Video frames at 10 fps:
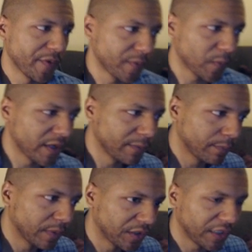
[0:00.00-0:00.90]
than one,
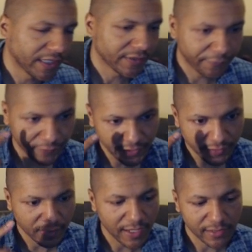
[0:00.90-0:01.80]
but she has a face
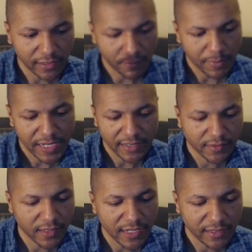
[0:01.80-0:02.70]
slot and a body
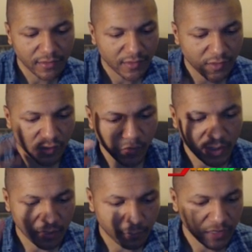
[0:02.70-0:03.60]
slot, and this is just so I
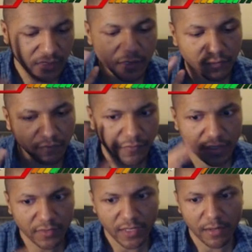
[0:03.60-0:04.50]
could play different
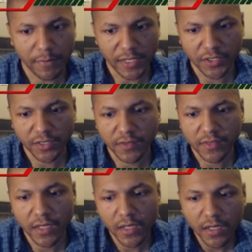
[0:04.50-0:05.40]
face animations
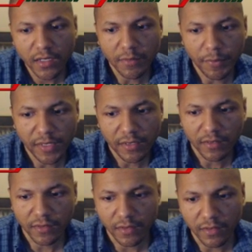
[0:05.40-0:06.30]

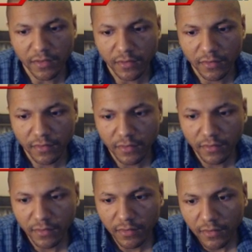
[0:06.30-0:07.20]
dependent on
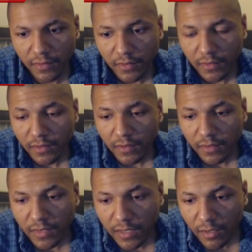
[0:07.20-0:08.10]

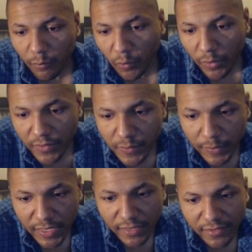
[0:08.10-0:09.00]
that number one
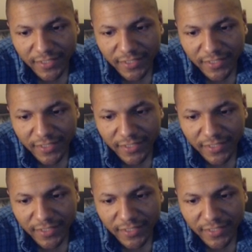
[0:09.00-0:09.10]
spot.